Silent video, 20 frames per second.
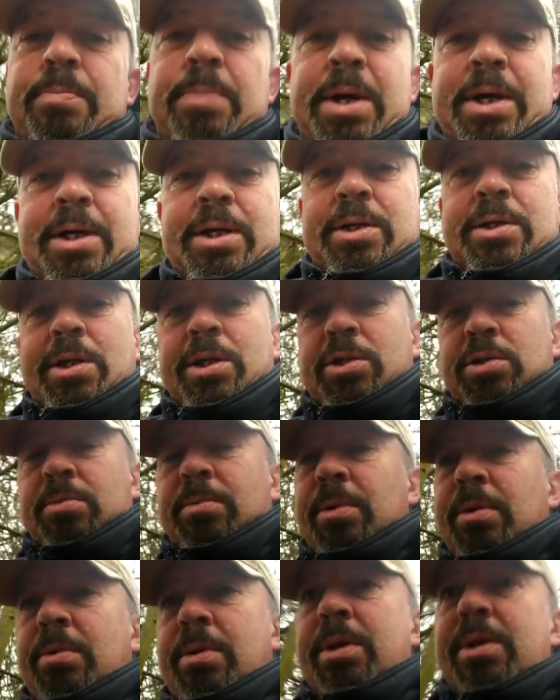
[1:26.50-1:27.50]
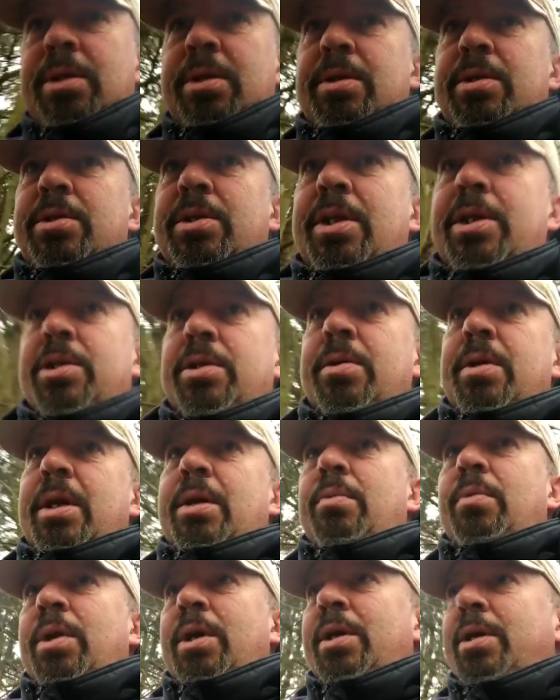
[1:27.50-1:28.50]
be back in touch with me within six to
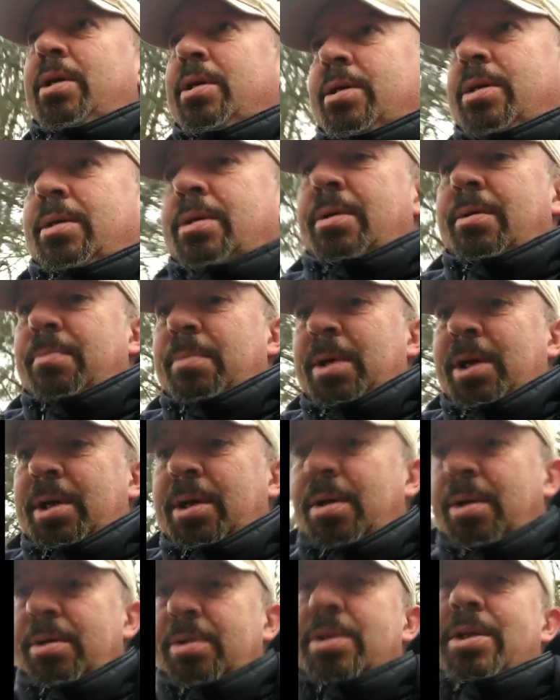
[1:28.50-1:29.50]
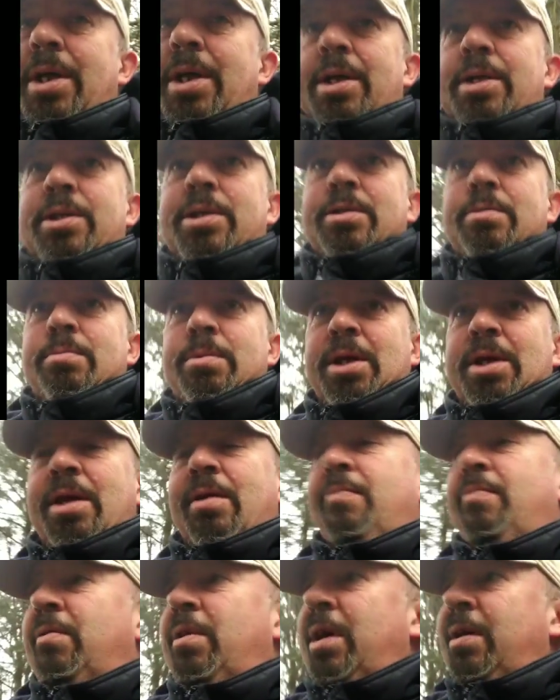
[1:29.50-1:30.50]
eight weeks for me contacting them. They
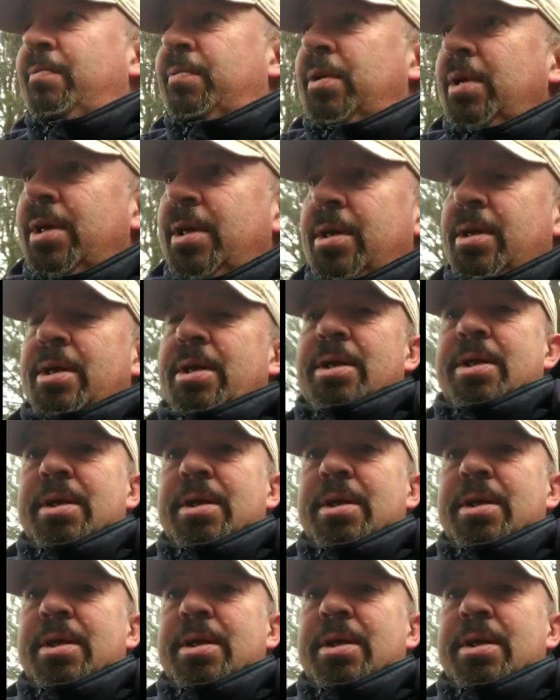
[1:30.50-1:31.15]
never have done.